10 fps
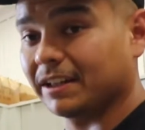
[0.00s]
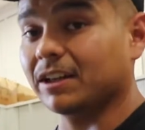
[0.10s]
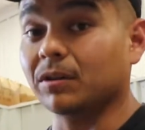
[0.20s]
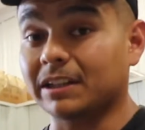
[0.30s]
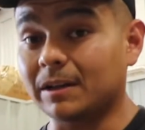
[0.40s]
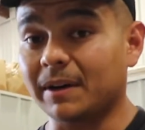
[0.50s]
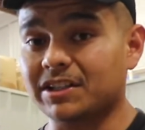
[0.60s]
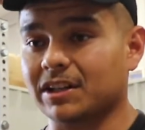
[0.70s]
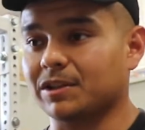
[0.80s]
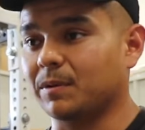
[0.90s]
don't need
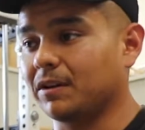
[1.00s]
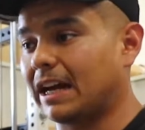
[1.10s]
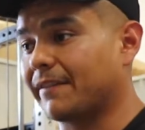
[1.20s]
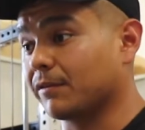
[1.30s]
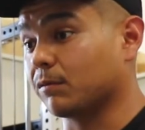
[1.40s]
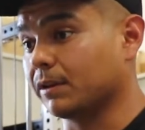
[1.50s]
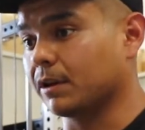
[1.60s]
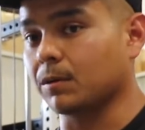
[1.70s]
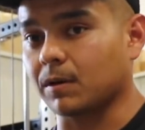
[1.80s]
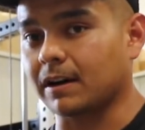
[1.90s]
much as well to have a really
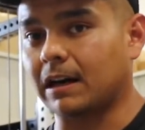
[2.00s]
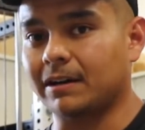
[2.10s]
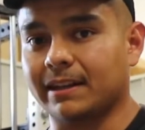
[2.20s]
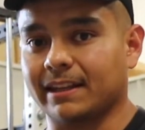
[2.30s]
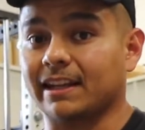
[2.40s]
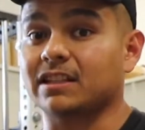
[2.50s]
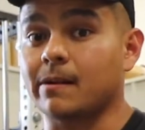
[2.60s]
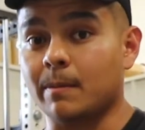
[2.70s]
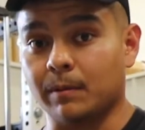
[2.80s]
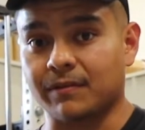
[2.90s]
good workout. And I think that's
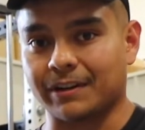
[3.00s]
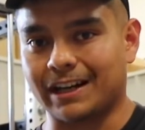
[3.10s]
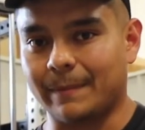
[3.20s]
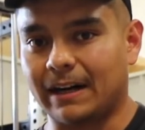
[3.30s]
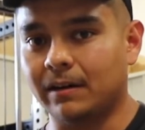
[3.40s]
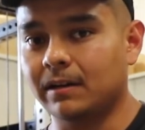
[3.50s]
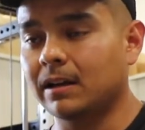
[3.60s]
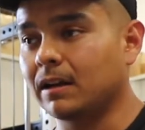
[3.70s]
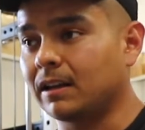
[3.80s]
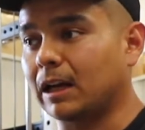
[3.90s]
something people forget about.
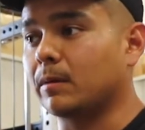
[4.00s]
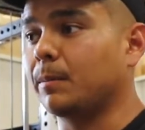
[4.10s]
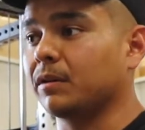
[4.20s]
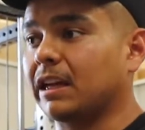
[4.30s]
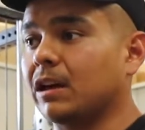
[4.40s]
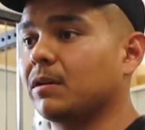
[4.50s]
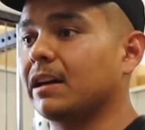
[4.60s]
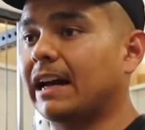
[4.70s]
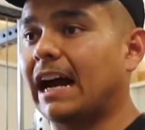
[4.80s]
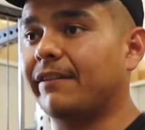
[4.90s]
Like people think you need
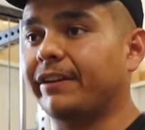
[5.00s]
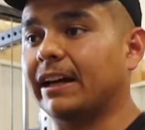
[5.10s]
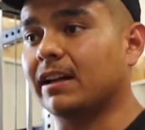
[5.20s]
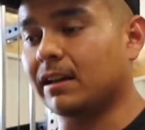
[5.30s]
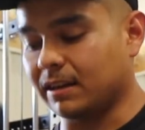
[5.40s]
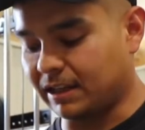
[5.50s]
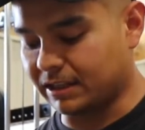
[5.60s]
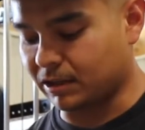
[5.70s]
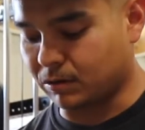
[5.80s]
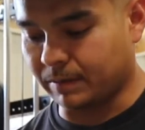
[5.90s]
to have like
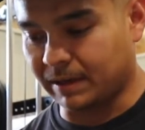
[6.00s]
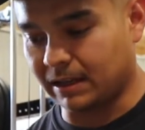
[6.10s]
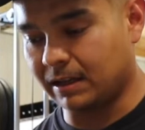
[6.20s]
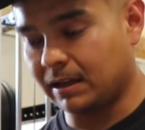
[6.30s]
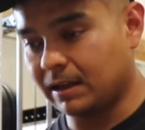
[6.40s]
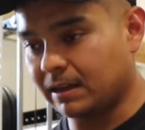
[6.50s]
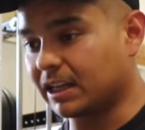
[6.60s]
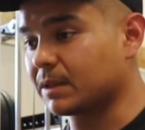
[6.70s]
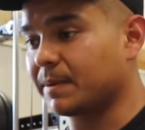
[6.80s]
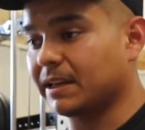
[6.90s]
this equipment,
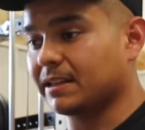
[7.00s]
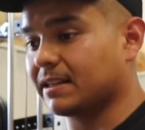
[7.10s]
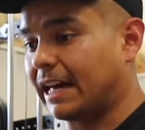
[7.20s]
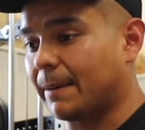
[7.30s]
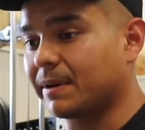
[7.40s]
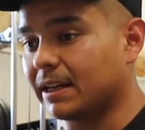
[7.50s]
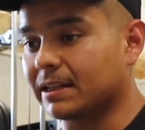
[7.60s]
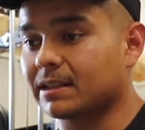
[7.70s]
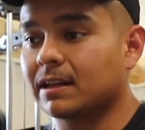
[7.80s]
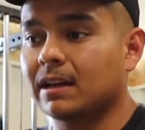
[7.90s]
this piece, that
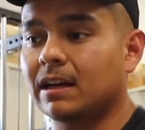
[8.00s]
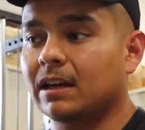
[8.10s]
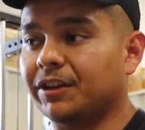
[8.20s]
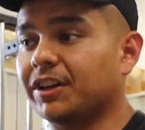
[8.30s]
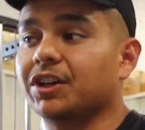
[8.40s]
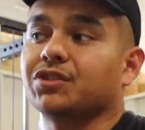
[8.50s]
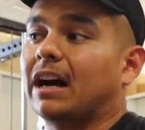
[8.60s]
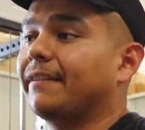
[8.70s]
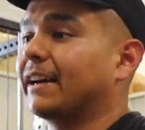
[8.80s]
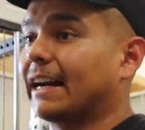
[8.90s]
piece. You need to
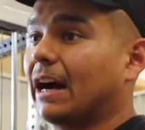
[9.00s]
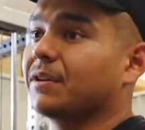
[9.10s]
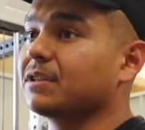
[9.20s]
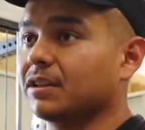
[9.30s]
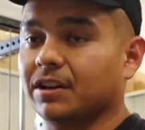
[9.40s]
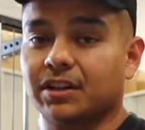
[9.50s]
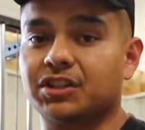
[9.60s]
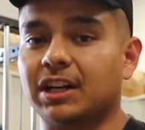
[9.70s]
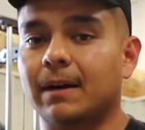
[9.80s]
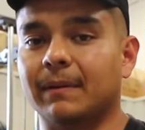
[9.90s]
drive like an hour to a good
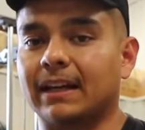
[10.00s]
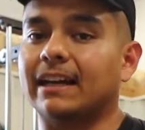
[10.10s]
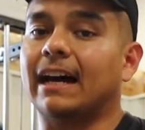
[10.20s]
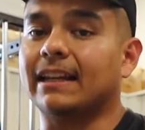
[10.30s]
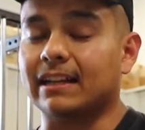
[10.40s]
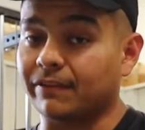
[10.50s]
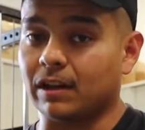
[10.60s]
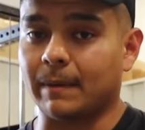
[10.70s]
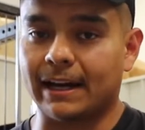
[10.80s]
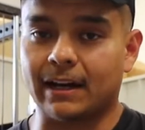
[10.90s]
gym. Like, yeah, that definitely
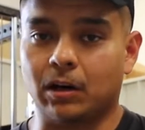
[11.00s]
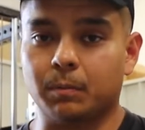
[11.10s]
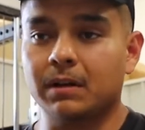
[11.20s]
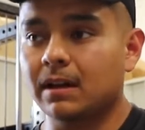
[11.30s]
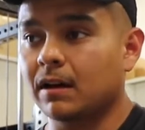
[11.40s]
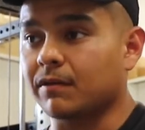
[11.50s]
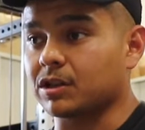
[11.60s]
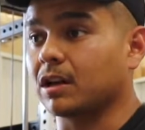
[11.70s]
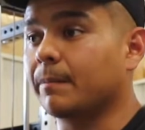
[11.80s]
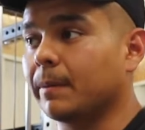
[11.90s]
might help for
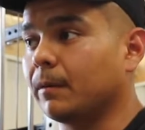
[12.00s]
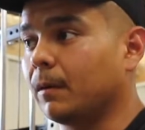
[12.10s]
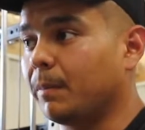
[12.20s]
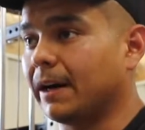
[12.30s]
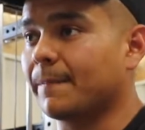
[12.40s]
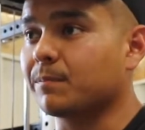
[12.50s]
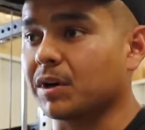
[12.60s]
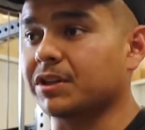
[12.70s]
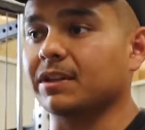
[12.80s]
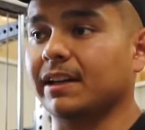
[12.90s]
some people. But
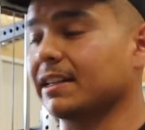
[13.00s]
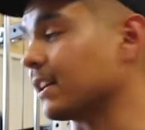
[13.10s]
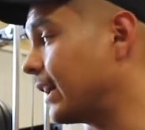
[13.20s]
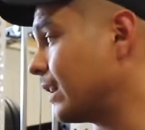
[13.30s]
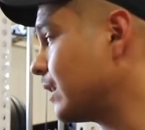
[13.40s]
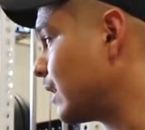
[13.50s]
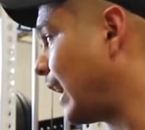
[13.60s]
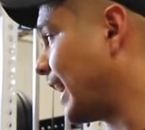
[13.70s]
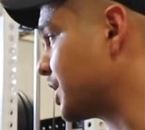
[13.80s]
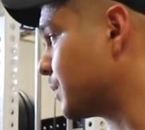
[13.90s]
personally, it's like,
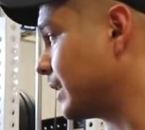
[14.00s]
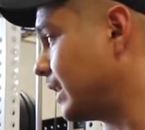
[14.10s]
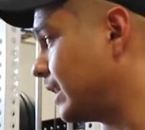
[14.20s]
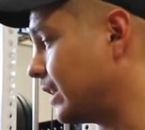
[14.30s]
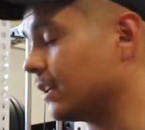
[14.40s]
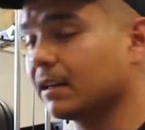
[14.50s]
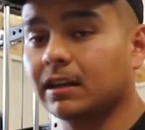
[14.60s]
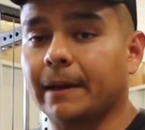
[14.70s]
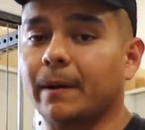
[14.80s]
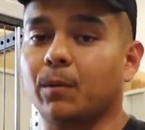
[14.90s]
I just want to get in,
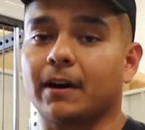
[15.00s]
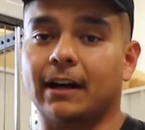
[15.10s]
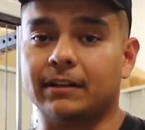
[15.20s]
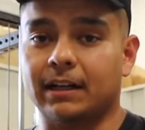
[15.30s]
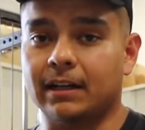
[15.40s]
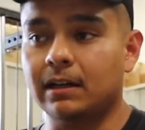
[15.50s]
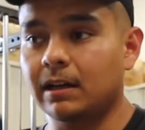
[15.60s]
get my workout done,